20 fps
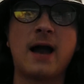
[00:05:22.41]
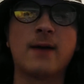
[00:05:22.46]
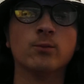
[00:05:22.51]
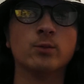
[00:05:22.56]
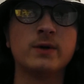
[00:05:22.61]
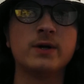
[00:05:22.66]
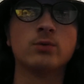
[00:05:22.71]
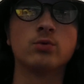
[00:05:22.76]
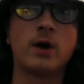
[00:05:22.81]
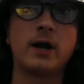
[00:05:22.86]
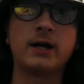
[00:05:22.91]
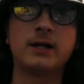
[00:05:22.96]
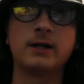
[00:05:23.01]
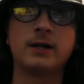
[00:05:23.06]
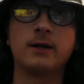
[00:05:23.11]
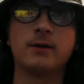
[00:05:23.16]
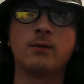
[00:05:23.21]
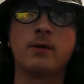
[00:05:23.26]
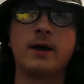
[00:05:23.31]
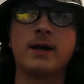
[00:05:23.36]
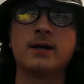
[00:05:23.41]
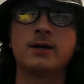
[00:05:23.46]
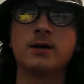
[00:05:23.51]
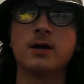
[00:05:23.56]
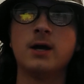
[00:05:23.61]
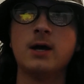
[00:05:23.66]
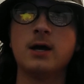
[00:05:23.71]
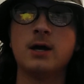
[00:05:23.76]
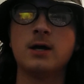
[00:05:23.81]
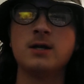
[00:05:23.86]
I'm rewriting it
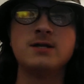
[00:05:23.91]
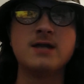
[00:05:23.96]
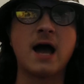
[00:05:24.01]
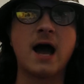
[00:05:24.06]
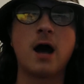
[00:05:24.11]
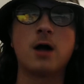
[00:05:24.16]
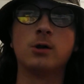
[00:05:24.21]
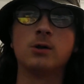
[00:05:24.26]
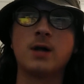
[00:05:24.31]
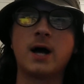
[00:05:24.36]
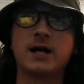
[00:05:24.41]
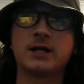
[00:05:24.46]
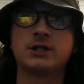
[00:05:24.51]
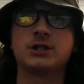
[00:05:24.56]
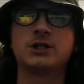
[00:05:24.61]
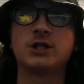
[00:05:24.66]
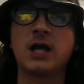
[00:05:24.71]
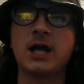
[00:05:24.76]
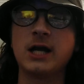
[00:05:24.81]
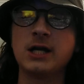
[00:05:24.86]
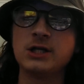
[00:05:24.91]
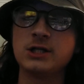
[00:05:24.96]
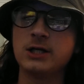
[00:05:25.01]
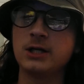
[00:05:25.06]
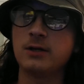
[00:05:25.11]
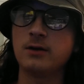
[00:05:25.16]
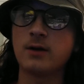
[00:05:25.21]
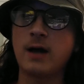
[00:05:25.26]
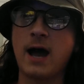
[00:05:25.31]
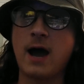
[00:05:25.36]
not a lot's
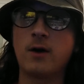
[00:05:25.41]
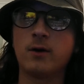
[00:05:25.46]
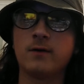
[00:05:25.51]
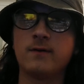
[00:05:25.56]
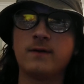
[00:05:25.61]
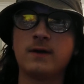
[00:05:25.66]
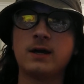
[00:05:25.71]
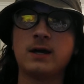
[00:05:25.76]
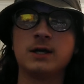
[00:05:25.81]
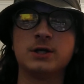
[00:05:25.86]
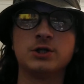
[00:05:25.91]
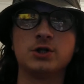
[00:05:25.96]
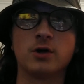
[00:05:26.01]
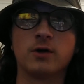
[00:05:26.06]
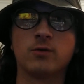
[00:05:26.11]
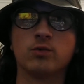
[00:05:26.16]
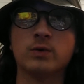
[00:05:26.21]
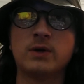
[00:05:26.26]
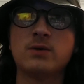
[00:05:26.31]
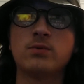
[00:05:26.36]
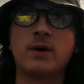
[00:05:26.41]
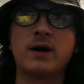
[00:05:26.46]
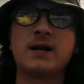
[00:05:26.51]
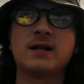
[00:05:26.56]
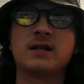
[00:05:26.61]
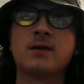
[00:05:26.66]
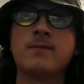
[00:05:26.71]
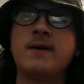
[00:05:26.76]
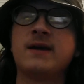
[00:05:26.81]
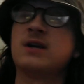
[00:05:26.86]
changing out of it. It's just
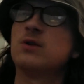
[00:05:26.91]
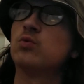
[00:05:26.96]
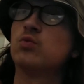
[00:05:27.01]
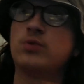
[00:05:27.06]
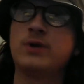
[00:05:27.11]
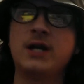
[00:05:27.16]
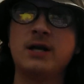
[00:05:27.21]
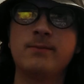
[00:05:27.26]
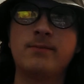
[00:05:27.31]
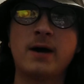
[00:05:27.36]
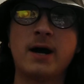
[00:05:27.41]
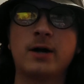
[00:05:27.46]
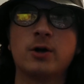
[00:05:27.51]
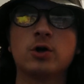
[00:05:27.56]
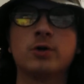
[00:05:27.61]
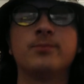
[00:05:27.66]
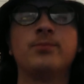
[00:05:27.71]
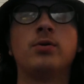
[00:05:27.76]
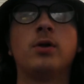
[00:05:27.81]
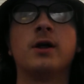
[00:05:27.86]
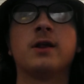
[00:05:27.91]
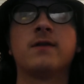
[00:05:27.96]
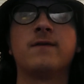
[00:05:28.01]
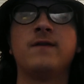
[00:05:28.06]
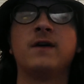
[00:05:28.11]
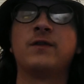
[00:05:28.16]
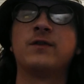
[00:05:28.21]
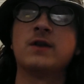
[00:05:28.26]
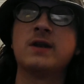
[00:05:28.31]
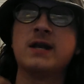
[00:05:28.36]
rewriting to make it read better, plus
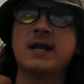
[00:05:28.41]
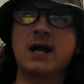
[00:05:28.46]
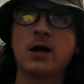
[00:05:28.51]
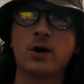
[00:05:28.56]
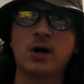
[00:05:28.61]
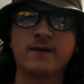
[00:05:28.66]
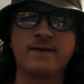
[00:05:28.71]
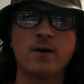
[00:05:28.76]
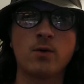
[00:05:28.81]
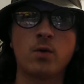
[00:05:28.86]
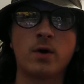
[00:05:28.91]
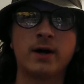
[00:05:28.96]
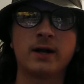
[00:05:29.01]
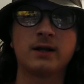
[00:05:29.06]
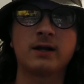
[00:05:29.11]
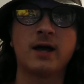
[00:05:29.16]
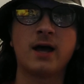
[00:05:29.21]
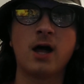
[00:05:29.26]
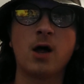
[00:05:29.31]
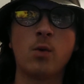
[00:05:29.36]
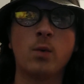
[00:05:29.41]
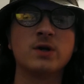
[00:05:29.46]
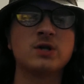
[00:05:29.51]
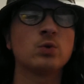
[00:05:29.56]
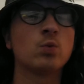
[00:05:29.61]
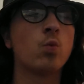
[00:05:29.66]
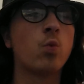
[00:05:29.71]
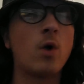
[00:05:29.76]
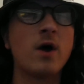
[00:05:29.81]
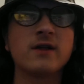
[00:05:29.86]
fit the narrative I want to tell,
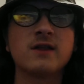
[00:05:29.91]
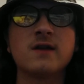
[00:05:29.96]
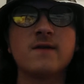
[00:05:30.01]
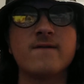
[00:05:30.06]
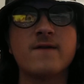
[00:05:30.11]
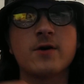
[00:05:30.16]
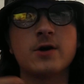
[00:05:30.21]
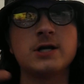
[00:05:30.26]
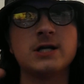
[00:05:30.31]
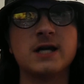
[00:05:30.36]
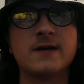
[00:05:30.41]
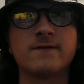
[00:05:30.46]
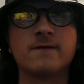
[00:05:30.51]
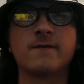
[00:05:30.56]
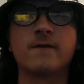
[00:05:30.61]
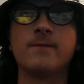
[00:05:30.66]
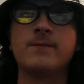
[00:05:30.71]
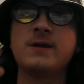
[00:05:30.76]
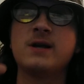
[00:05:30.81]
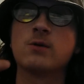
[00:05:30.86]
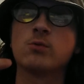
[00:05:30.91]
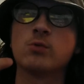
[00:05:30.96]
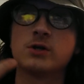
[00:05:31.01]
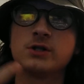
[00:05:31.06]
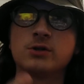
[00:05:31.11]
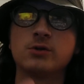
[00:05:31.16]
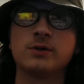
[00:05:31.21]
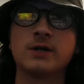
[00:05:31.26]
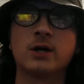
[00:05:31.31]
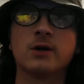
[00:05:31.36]
which wasn't very different from the
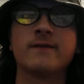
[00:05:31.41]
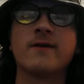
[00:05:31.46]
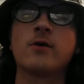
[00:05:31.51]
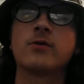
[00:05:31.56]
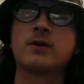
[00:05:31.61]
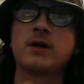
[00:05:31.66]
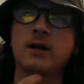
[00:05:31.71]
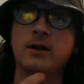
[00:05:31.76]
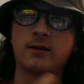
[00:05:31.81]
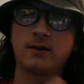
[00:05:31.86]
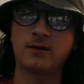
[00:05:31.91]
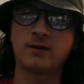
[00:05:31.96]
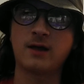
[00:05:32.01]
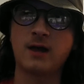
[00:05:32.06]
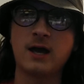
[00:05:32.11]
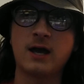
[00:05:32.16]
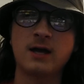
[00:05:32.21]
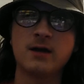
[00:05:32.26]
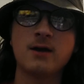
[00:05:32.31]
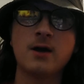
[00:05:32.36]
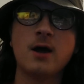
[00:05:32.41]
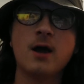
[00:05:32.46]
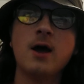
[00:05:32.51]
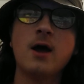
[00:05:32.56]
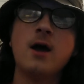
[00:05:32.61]
original narrative I was gonna say.